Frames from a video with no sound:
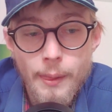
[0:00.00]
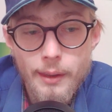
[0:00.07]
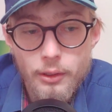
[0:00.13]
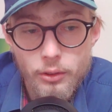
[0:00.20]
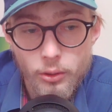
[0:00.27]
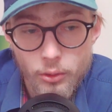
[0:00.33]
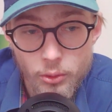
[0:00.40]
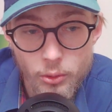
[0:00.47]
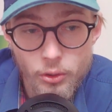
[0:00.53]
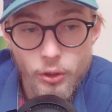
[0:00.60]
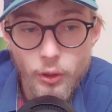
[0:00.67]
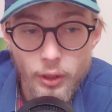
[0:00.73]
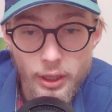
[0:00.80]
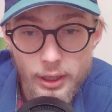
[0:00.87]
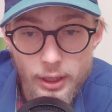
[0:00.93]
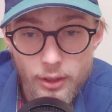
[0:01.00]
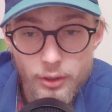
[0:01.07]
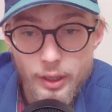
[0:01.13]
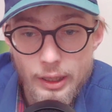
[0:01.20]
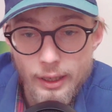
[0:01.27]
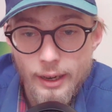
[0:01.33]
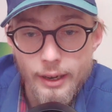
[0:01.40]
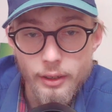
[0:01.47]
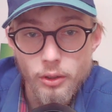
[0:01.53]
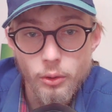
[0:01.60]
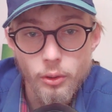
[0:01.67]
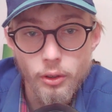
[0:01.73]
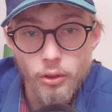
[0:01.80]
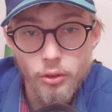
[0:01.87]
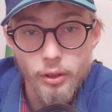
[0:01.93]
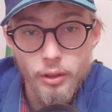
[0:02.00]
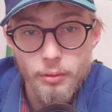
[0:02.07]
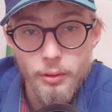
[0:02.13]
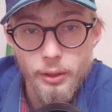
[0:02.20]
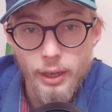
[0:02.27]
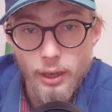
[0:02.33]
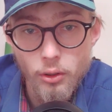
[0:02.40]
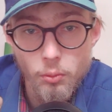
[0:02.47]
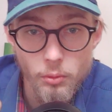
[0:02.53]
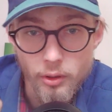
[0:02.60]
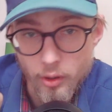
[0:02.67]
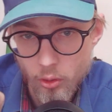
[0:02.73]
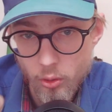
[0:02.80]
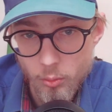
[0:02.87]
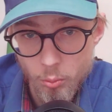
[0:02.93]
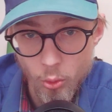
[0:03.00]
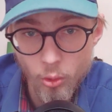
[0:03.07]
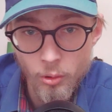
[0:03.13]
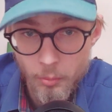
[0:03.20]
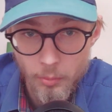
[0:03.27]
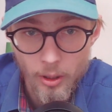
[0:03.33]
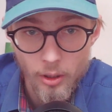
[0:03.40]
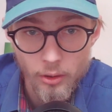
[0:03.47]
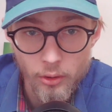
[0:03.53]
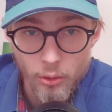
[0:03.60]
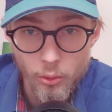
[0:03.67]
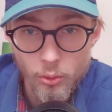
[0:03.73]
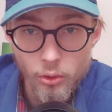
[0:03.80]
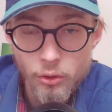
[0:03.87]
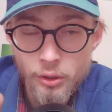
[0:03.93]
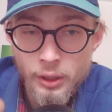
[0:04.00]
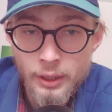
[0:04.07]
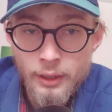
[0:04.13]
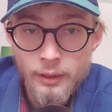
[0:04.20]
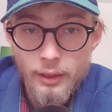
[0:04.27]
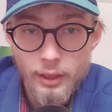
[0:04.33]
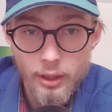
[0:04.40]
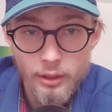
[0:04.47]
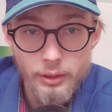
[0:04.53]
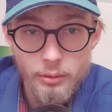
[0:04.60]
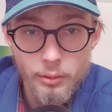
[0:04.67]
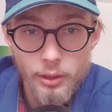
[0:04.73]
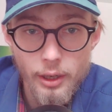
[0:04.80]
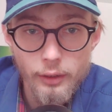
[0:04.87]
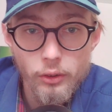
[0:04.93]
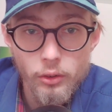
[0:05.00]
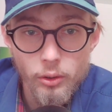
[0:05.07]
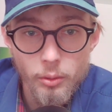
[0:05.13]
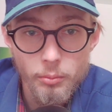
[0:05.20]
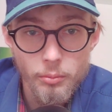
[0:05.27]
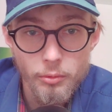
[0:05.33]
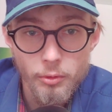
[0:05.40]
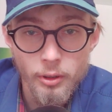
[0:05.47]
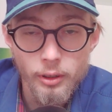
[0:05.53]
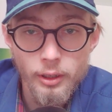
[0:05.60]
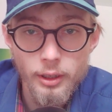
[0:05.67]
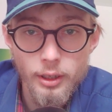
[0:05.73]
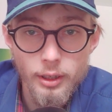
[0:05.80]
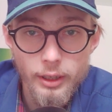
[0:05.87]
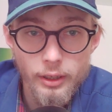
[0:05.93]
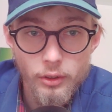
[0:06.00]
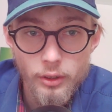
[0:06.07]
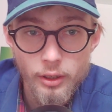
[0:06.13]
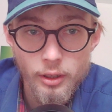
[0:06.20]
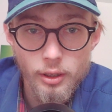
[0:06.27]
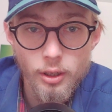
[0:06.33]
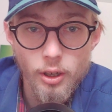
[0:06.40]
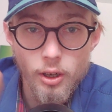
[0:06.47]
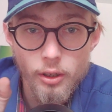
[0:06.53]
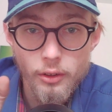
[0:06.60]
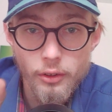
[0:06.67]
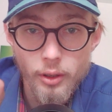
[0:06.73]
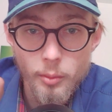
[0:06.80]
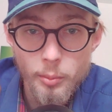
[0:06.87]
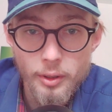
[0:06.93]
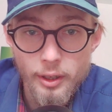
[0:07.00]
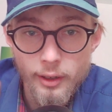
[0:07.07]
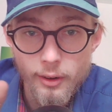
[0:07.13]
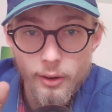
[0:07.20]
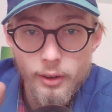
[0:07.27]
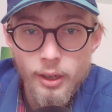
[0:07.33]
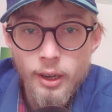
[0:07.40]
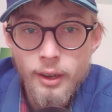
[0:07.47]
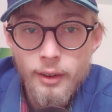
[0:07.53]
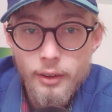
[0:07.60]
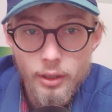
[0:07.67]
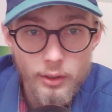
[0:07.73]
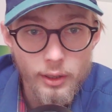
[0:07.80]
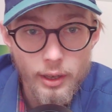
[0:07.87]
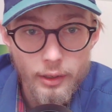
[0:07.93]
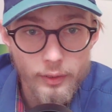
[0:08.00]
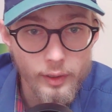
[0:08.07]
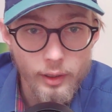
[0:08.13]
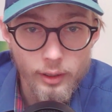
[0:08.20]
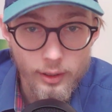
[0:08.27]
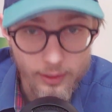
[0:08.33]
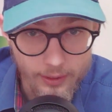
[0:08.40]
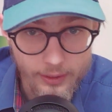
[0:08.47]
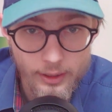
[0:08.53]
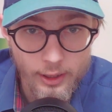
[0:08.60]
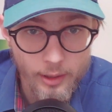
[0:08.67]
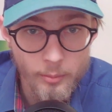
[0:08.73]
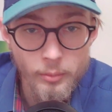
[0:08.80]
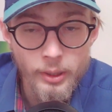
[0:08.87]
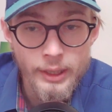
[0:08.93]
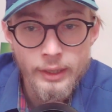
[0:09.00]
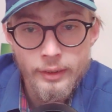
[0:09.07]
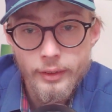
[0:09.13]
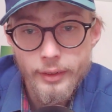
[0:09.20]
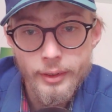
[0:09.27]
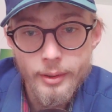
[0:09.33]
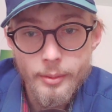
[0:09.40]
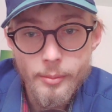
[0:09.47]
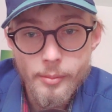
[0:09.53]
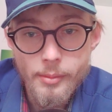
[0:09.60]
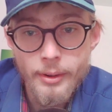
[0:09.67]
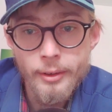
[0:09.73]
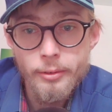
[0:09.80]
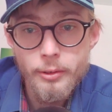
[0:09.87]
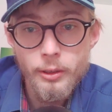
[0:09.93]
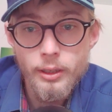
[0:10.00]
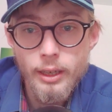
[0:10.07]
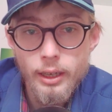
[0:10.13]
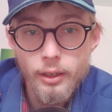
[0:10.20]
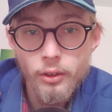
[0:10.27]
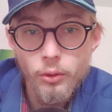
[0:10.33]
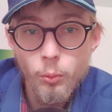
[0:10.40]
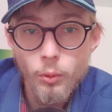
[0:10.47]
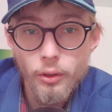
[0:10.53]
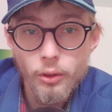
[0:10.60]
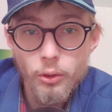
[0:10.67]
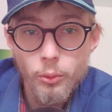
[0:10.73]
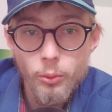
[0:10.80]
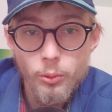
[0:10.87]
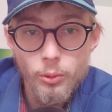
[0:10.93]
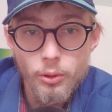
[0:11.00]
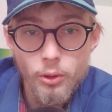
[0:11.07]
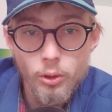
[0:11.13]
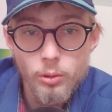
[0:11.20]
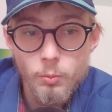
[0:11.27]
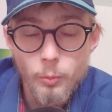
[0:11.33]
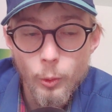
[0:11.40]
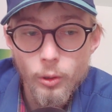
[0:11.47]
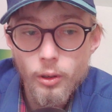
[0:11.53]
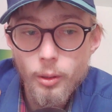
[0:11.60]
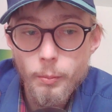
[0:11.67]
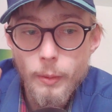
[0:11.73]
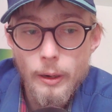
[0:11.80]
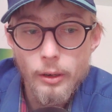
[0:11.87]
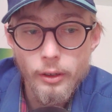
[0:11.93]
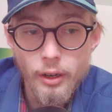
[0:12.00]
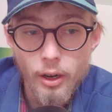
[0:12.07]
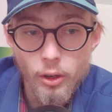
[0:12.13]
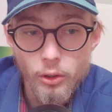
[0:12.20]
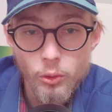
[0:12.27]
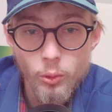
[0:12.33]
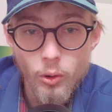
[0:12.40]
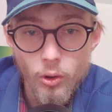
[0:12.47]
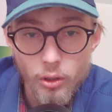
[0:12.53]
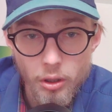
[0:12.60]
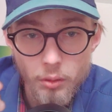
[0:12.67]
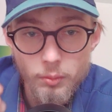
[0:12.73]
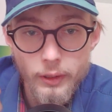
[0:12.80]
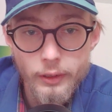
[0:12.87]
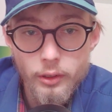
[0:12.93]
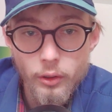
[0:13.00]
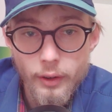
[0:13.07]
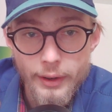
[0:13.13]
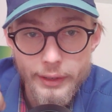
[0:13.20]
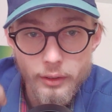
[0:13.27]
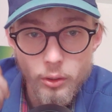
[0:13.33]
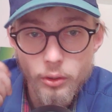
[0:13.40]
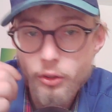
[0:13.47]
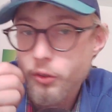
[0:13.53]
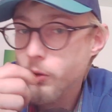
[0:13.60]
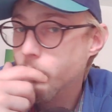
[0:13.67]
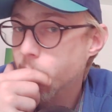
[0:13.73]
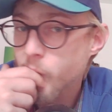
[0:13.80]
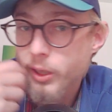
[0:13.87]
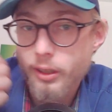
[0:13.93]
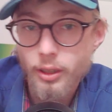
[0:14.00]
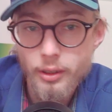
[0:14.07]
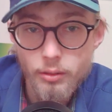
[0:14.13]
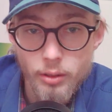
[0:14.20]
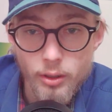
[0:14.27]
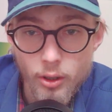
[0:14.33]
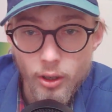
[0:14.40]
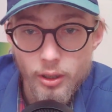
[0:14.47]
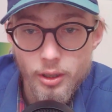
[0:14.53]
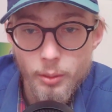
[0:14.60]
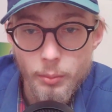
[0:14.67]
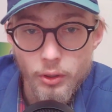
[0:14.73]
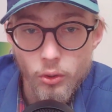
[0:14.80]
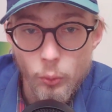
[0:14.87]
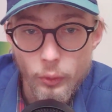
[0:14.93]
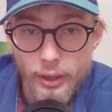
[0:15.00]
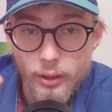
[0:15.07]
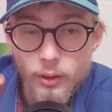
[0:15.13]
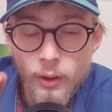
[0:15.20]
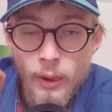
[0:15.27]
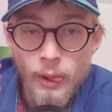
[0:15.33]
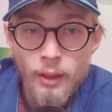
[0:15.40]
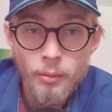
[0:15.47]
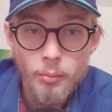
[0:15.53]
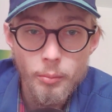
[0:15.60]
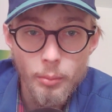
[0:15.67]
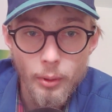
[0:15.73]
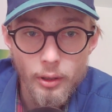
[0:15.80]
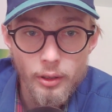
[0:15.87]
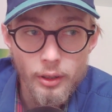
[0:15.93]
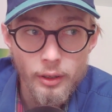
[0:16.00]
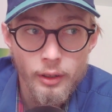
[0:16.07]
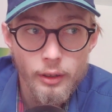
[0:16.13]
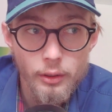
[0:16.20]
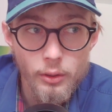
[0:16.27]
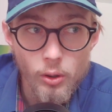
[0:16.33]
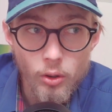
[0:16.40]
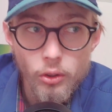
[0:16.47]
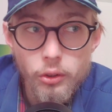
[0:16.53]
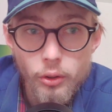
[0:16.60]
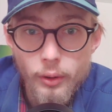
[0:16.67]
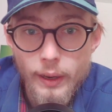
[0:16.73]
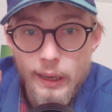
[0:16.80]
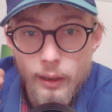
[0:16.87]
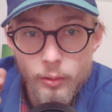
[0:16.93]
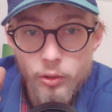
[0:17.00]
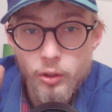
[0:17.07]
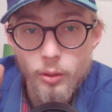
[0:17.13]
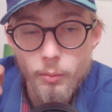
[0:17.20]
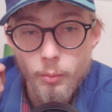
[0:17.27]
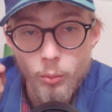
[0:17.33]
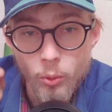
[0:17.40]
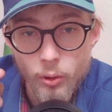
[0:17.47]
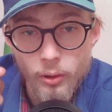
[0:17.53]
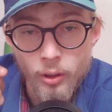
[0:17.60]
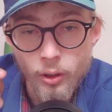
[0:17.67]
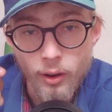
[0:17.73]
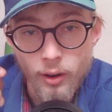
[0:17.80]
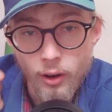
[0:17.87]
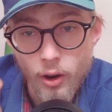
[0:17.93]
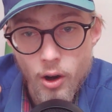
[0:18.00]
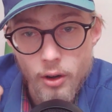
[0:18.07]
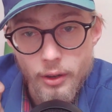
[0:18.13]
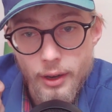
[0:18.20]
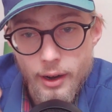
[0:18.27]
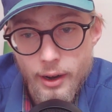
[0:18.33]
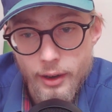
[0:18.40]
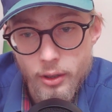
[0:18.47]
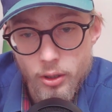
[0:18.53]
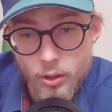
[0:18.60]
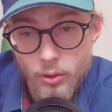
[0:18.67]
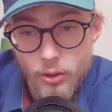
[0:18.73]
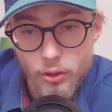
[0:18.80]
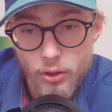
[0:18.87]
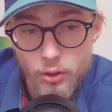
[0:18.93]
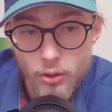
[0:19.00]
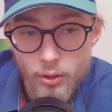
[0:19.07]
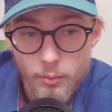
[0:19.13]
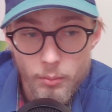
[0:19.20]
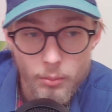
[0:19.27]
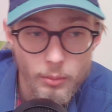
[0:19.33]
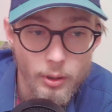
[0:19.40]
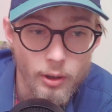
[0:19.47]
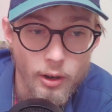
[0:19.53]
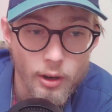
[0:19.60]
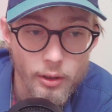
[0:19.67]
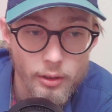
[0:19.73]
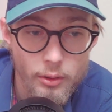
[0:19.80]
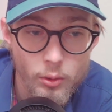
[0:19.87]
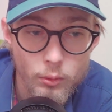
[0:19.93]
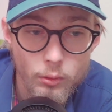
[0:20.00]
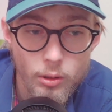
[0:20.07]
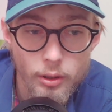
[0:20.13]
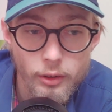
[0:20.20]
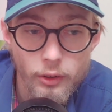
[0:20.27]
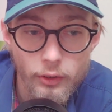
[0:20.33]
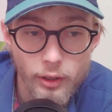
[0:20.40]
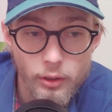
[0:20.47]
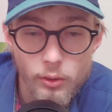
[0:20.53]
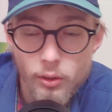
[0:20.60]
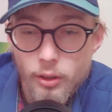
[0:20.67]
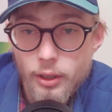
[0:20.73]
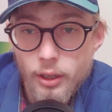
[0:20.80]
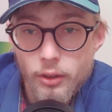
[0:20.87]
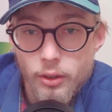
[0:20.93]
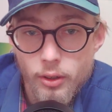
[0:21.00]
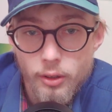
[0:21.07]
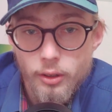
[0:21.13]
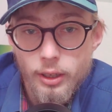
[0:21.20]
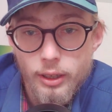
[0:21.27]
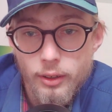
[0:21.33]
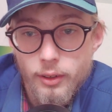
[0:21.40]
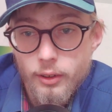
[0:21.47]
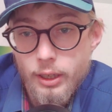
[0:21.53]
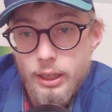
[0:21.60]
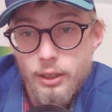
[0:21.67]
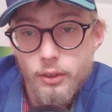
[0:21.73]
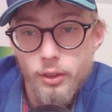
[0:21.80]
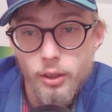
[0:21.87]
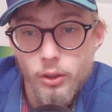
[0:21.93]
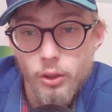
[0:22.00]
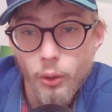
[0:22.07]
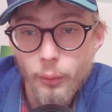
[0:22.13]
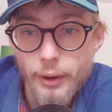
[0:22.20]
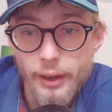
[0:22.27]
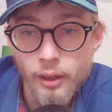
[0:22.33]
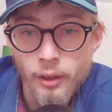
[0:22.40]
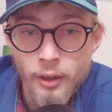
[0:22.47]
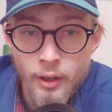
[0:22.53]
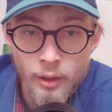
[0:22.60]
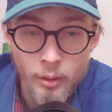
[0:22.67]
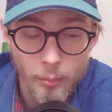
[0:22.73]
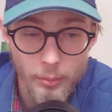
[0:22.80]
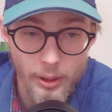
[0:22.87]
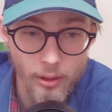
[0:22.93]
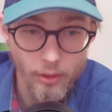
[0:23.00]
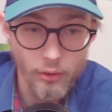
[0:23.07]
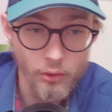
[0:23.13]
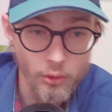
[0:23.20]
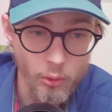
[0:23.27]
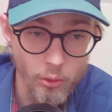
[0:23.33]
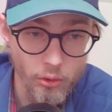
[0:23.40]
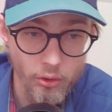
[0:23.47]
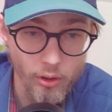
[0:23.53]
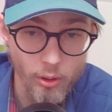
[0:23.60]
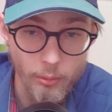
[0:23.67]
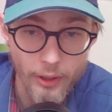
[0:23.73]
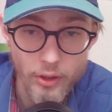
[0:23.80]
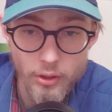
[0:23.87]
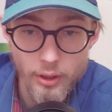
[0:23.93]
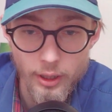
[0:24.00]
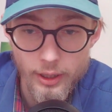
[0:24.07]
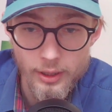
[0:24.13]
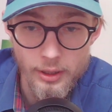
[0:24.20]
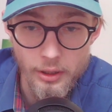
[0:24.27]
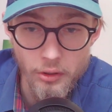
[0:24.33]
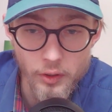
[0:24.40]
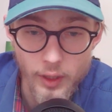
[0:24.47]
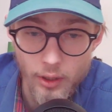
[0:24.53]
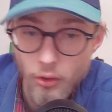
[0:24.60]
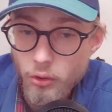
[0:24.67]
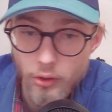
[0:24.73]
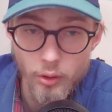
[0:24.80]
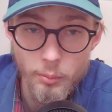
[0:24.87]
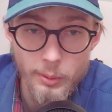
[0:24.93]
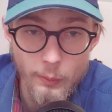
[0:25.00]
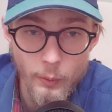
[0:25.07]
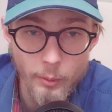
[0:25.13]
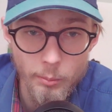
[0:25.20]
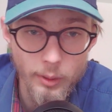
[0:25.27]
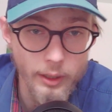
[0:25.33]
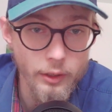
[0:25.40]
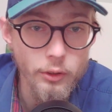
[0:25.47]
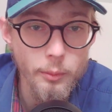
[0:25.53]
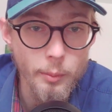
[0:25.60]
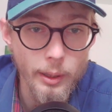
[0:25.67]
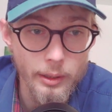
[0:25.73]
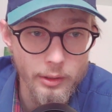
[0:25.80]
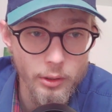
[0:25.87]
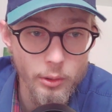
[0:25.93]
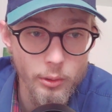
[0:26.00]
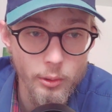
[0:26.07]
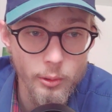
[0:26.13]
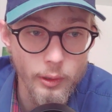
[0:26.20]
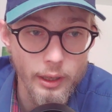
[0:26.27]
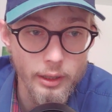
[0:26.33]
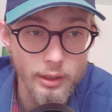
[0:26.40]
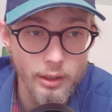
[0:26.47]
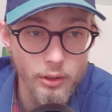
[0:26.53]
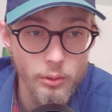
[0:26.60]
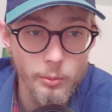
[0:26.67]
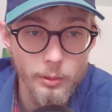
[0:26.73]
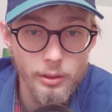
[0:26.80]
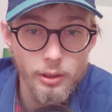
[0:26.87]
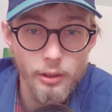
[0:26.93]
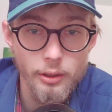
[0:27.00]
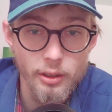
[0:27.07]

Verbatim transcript: So those are easy I D O Rs. If you guys want to know more about those, I'll leave you guys some uh, links in the cards up there. You guys can click them. Um, if you guys want to know more about how to automate your I D O R search, I'll leave a card up as well. But you also have some more hard I D O Rs, some harder ones that that's not as easy to crack, because those sequential I Ds can also be replaced by U U I Ds, which are